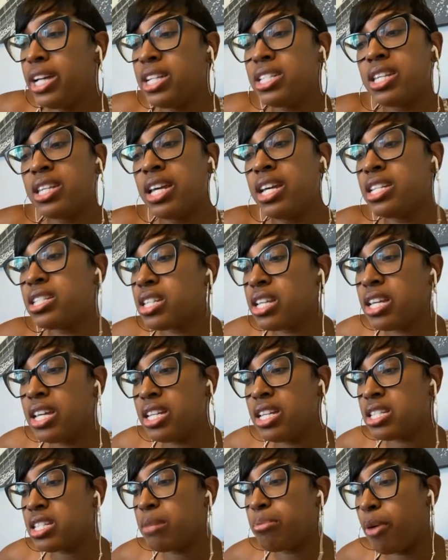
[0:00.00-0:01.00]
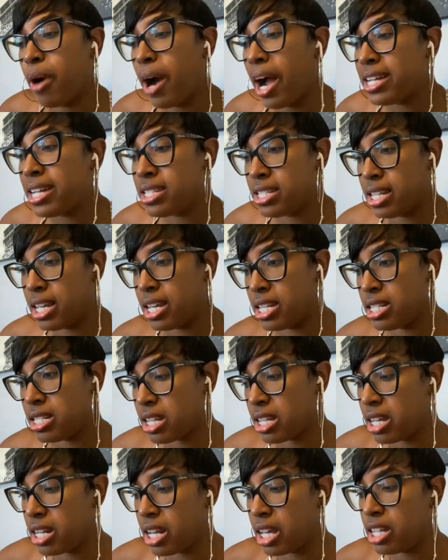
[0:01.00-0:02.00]
it's a
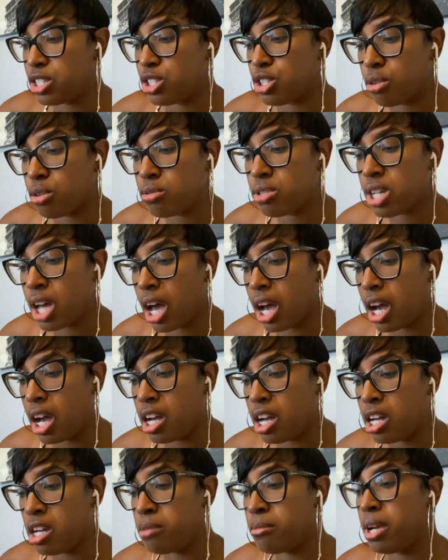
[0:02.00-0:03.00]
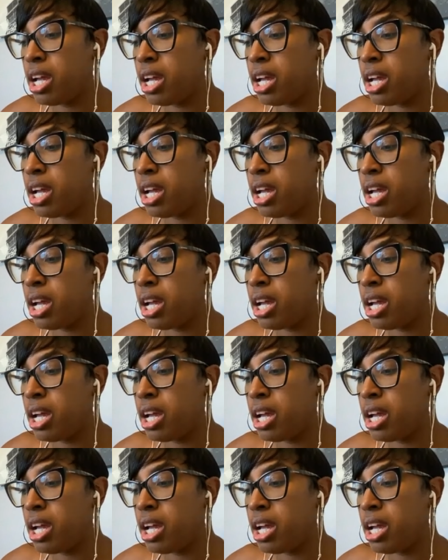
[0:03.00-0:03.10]
process, and in due time.